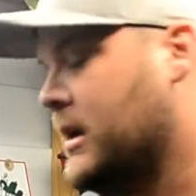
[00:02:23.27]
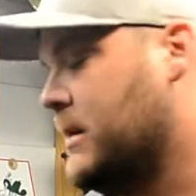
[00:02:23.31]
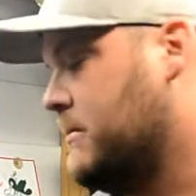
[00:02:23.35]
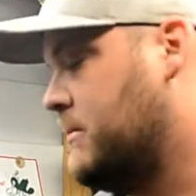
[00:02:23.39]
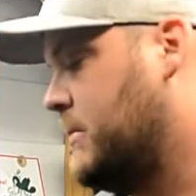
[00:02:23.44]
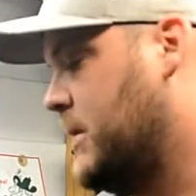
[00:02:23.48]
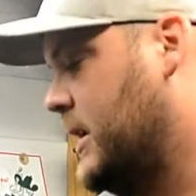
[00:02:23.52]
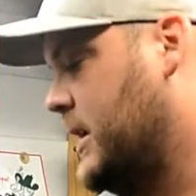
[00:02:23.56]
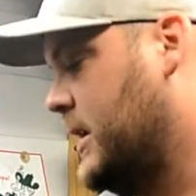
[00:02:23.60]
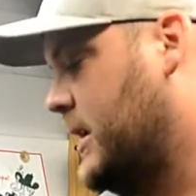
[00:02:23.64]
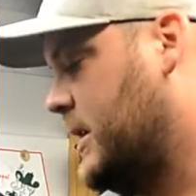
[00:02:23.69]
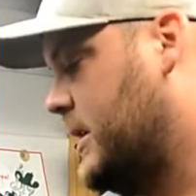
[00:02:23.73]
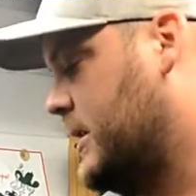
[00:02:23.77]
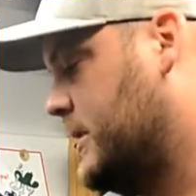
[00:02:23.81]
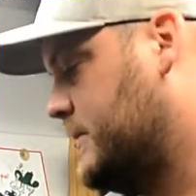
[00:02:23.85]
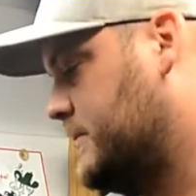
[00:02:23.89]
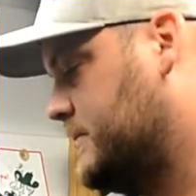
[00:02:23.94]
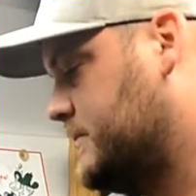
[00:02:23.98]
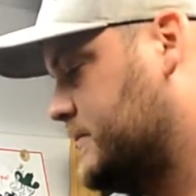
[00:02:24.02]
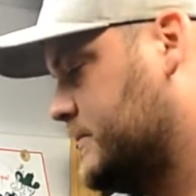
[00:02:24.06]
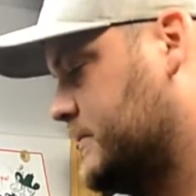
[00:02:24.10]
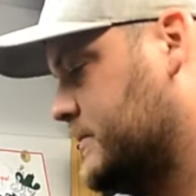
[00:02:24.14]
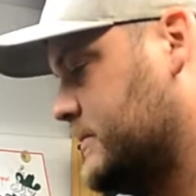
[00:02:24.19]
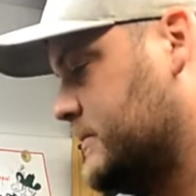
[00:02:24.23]
But
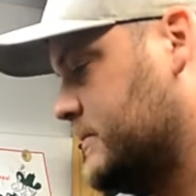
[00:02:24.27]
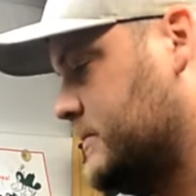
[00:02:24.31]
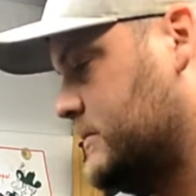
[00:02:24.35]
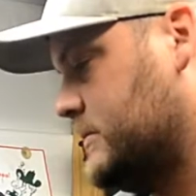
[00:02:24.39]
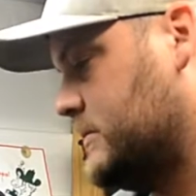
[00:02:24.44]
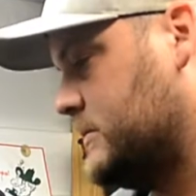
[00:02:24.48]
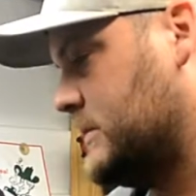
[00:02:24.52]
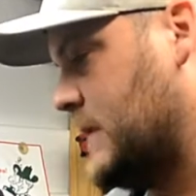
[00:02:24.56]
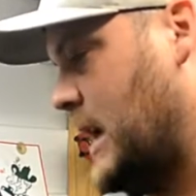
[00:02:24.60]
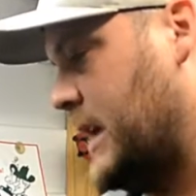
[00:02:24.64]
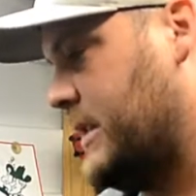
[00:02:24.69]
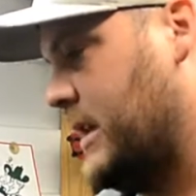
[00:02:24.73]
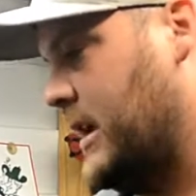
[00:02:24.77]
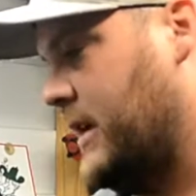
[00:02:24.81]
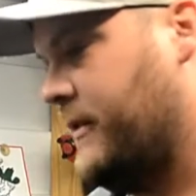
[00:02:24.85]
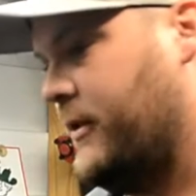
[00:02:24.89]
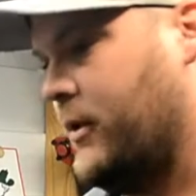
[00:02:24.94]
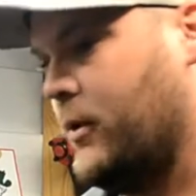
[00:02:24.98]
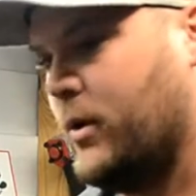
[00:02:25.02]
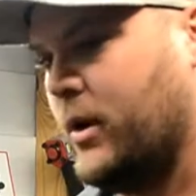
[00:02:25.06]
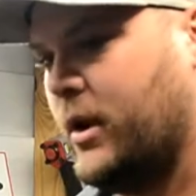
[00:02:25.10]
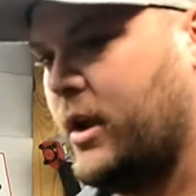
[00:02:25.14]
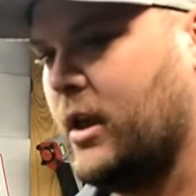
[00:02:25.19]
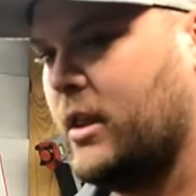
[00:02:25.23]
I think if you
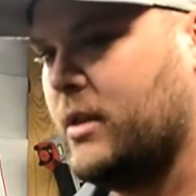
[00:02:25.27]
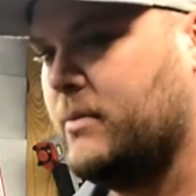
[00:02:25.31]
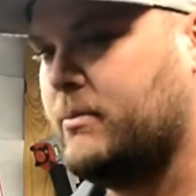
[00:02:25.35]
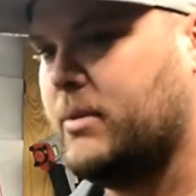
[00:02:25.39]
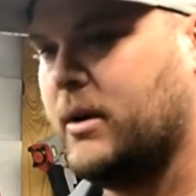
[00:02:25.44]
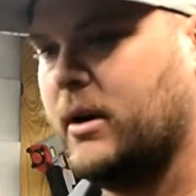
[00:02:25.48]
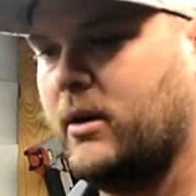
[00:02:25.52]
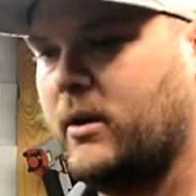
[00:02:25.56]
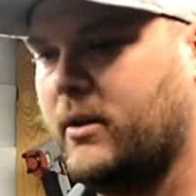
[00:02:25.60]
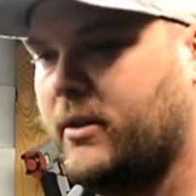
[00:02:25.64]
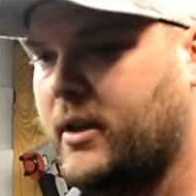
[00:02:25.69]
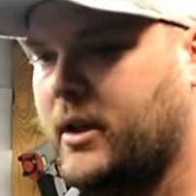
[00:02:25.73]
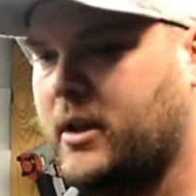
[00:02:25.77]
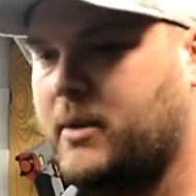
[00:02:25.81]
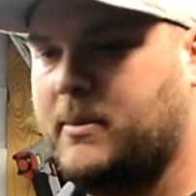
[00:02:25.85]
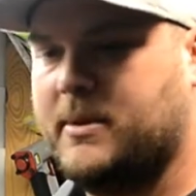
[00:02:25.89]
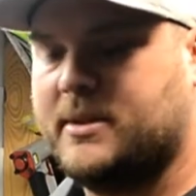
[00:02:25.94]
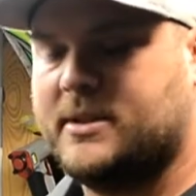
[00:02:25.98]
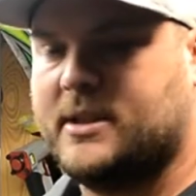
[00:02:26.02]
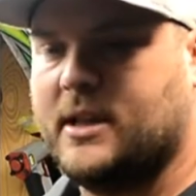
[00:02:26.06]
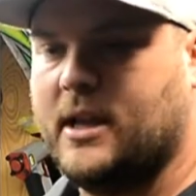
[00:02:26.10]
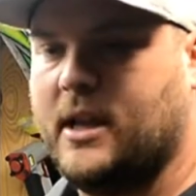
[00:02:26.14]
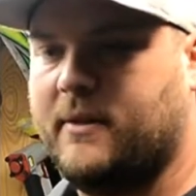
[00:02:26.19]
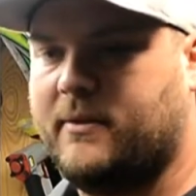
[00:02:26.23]
want to cut the barrel, I think you'd be
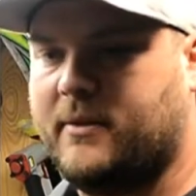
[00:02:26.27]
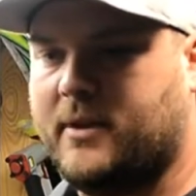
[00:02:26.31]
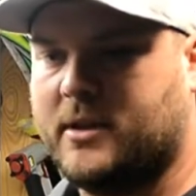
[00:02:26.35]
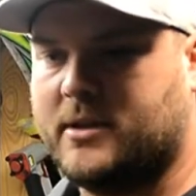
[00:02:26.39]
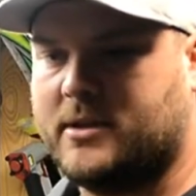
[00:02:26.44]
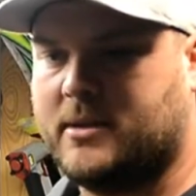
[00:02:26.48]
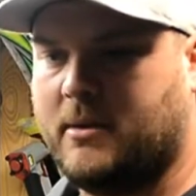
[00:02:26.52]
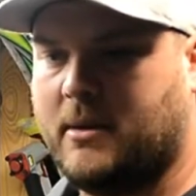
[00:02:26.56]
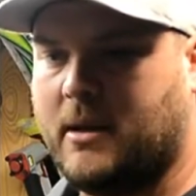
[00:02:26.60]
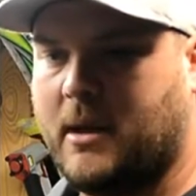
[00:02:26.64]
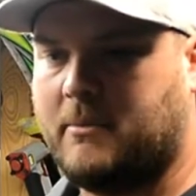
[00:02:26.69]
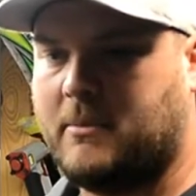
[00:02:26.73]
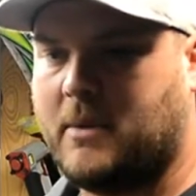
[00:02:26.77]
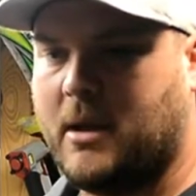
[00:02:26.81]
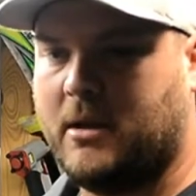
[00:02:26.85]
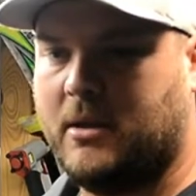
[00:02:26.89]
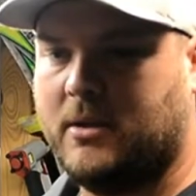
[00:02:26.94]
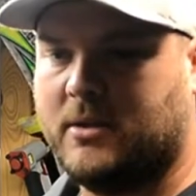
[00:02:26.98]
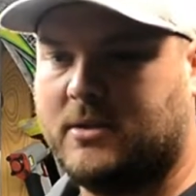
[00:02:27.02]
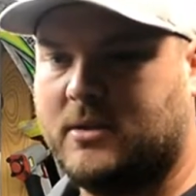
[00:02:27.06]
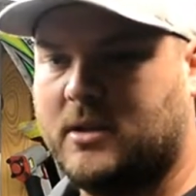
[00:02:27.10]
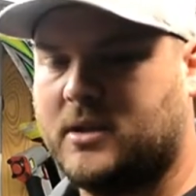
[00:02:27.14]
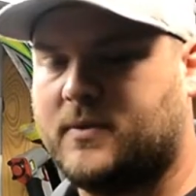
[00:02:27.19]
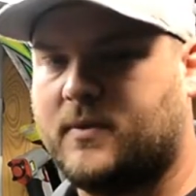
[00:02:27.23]
safe, because I'm not
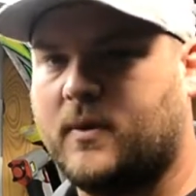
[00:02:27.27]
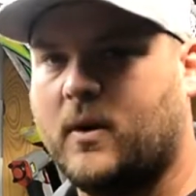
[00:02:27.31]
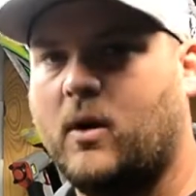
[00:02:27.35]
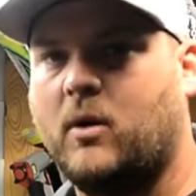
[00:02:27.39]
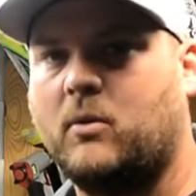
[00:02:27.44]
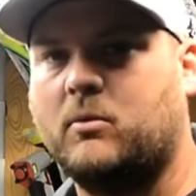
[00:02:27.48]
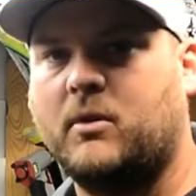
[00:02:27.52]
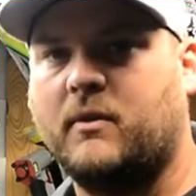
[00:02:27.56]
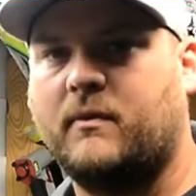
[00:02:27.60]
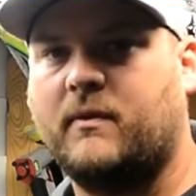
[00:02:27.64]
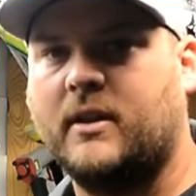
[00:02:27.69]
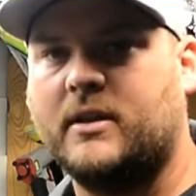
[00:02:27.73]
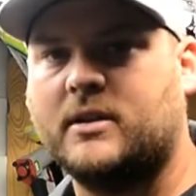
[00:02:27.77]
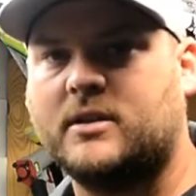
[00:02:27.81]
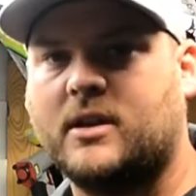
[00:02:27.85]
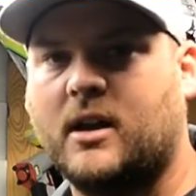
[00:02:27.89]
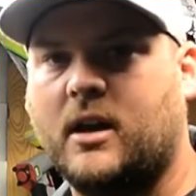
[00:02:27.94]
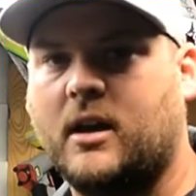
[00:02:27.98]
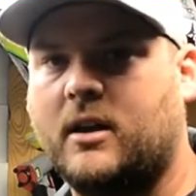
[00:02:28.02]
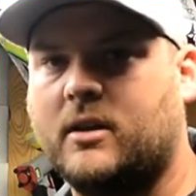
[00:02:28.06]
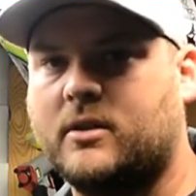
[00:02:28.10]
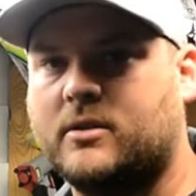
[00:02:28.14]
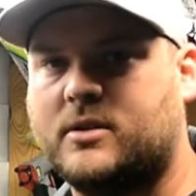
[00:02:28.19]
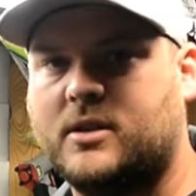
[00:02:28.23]
using this for a home defense
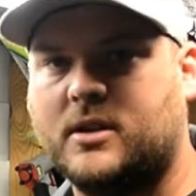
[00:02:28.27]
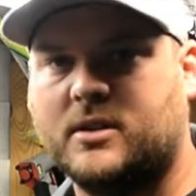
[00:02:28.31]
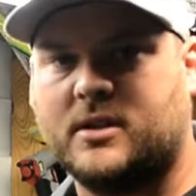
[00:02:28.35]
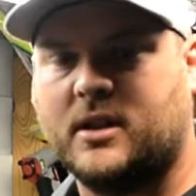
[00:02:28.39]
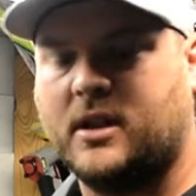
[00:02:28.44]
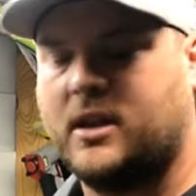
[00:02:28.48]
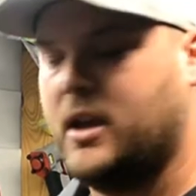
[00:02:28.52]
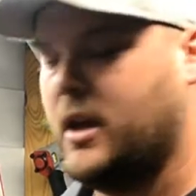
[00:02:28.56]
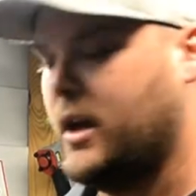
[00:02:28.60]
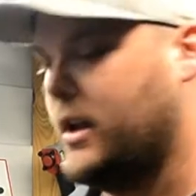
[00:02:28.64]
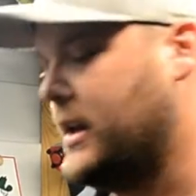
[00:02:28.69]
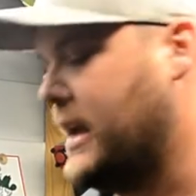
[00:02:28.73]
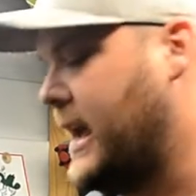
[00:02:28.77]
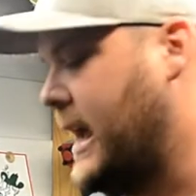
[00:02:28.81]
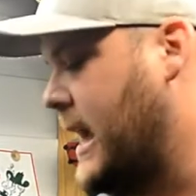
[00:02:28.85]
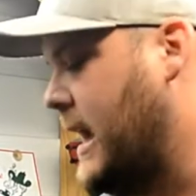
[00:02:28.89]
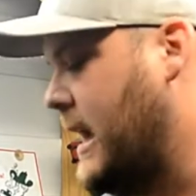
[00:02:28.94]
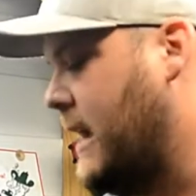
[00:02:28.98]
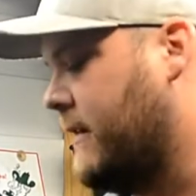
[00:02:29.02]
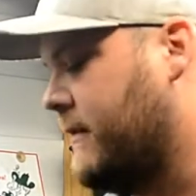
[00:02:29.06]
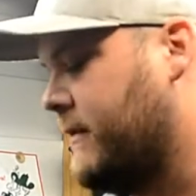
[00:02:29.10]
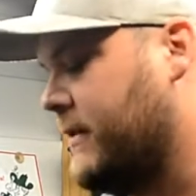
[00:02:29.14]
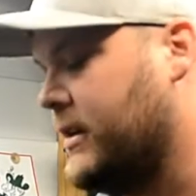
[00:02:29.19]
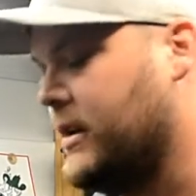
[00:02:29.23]
gun. It was just a gun to
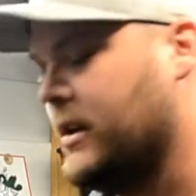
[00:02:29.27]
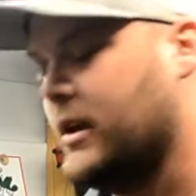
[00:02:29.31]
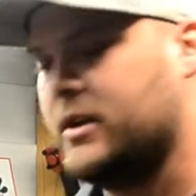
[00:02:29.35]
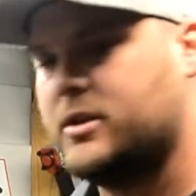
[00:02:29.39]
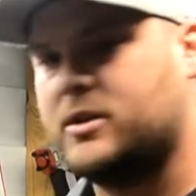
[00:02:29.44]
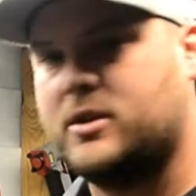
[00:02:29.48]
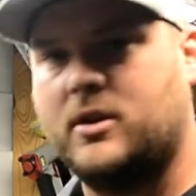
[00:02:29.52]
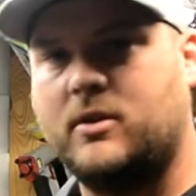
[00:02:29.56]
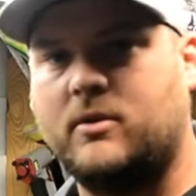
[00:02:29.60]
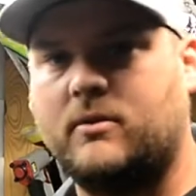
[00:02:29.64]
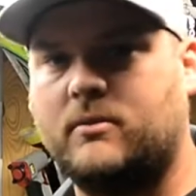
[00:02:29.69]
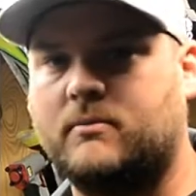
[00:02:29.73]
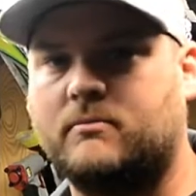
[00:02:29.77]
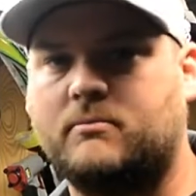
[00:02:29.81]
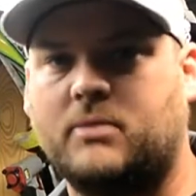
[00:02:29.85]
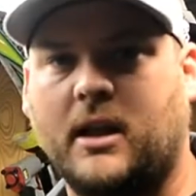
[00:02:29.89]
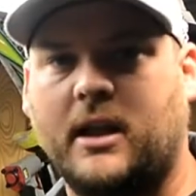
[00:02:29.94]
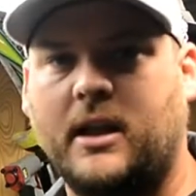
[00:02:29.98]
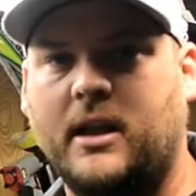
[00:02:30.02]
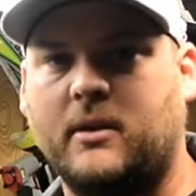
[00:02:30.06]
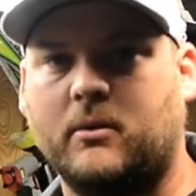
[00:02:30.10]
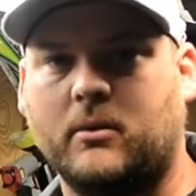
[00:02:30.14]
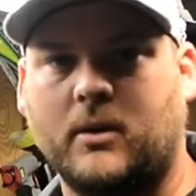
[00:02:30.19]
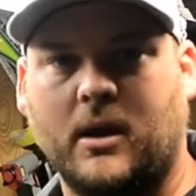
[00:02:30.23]
have and shoot and
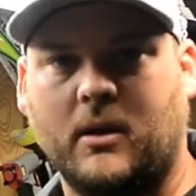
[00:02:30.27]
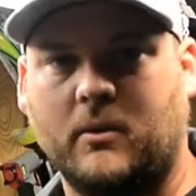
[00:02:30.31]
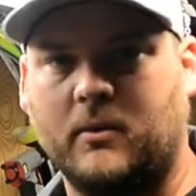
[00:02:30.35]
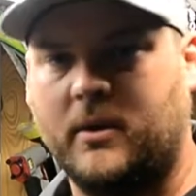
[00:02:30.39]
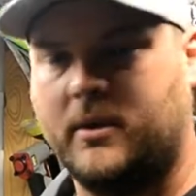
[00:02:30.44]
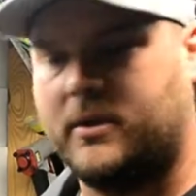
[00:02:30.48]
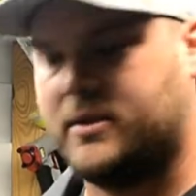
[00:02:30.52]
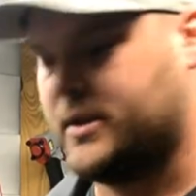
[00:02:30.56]
play around with.